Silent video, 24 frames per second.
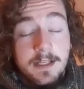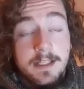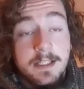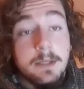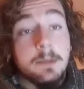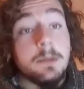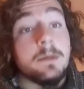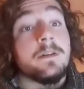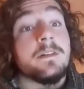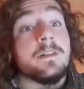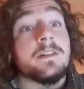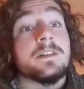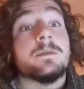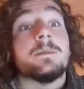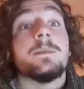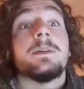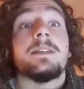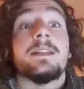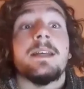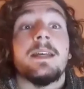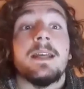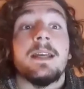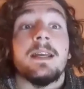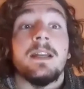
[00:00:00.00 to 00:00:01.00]
Some of us will be
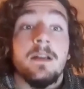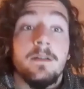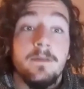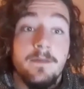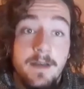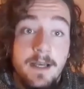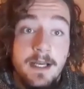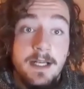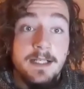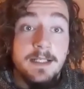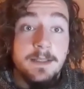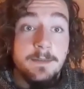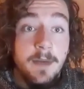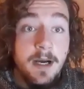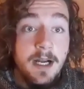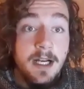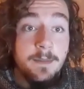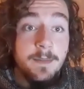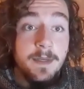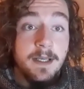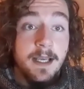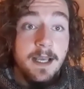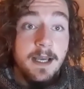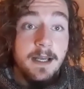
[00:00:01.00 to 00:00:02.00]
taking Advanced Body
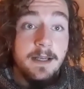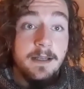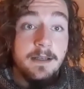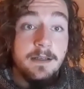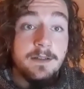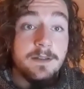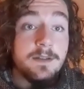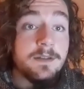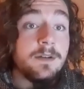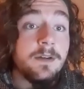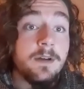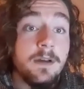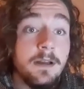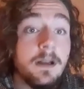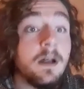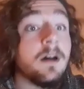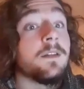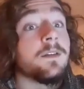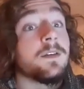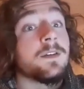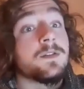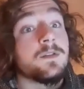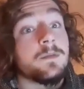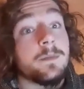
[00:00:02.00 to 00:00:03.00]
Mechanics, and
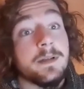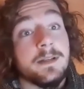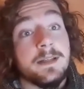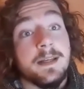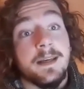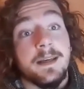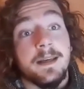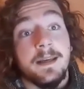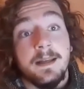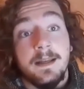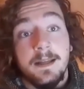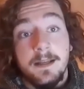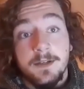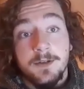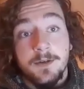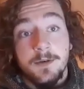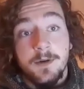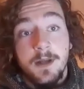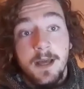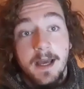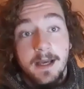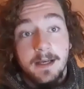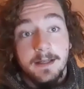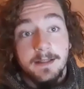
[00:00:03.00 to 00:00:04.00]
others will be taking Intro
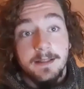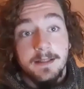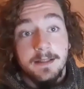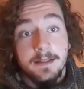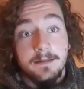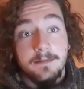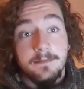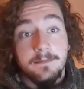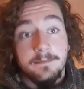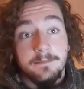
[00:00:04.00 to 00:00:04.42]
to Acting.